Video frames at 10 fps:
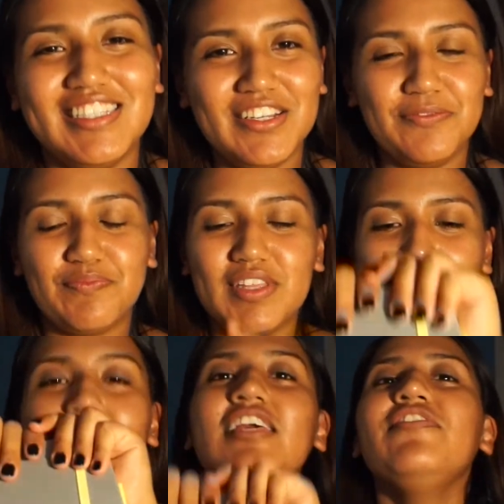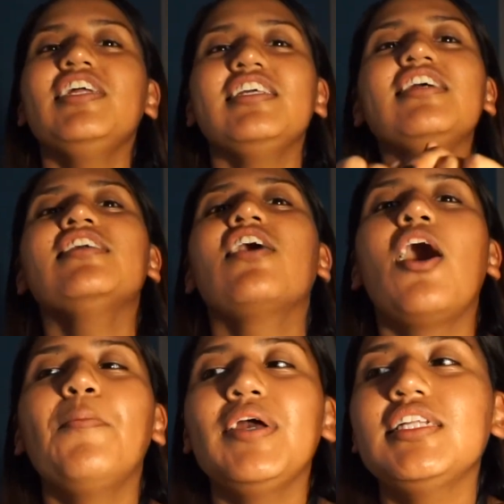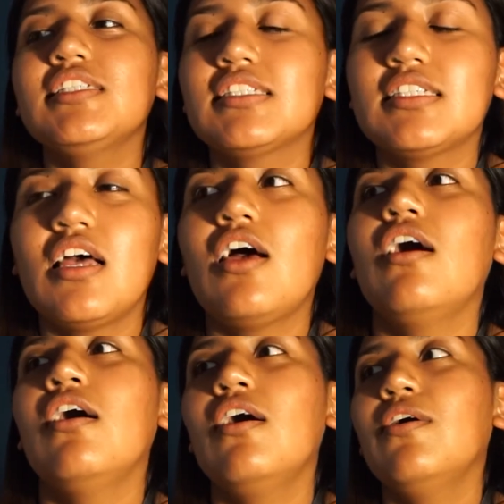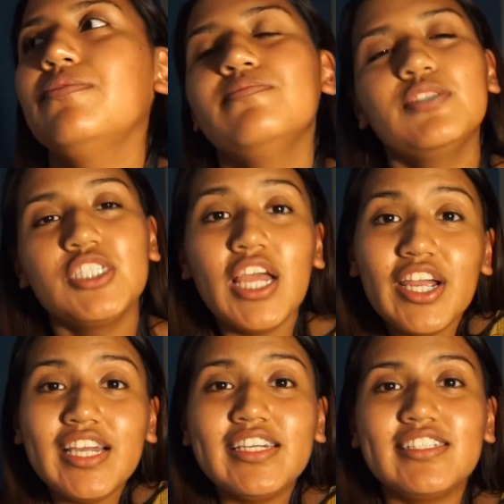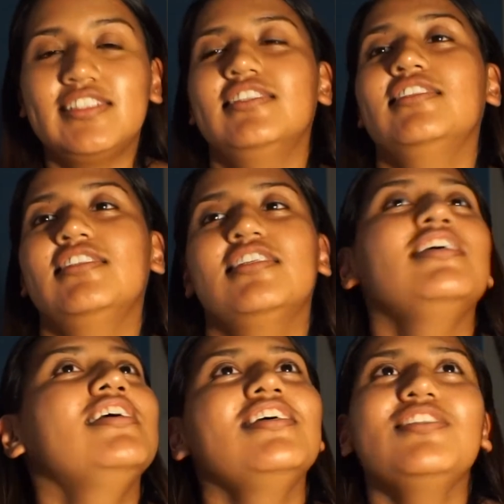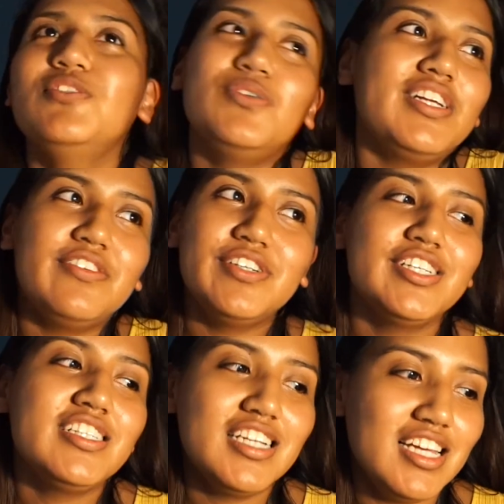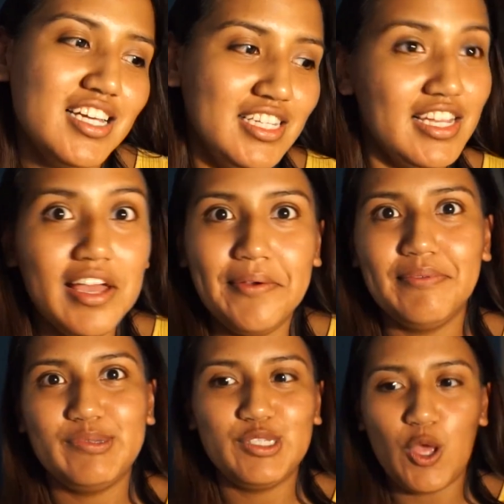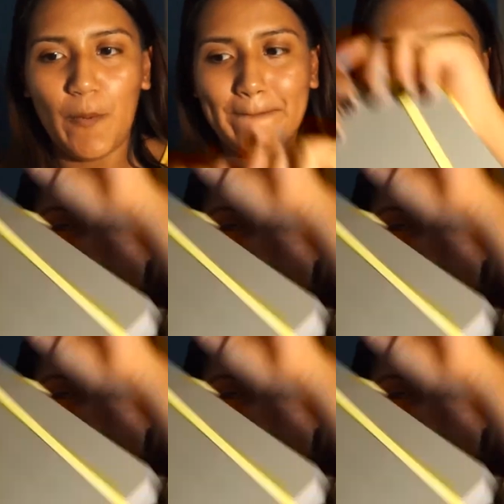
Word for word: so leave anything in the comments um, share it do whatever and yeah so